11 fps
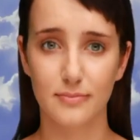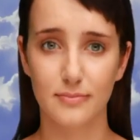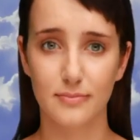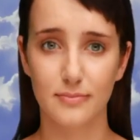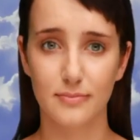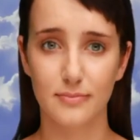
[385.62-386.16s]

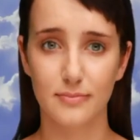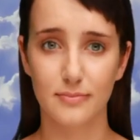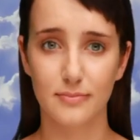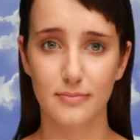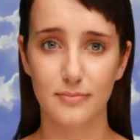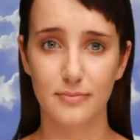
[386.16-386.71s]

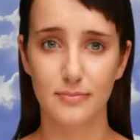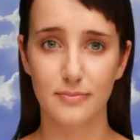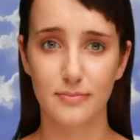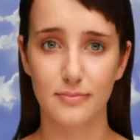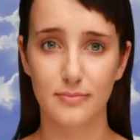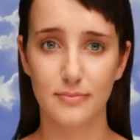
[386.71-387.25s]

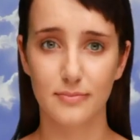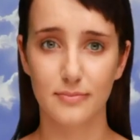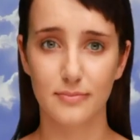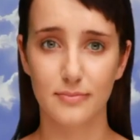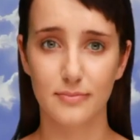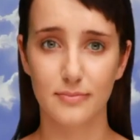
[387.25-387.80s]

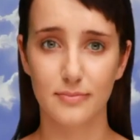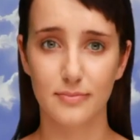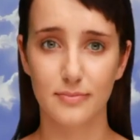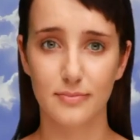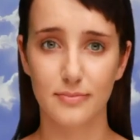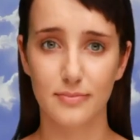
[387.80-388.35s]

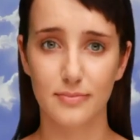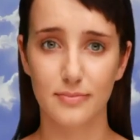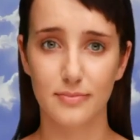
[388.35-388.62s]
Nothing is said.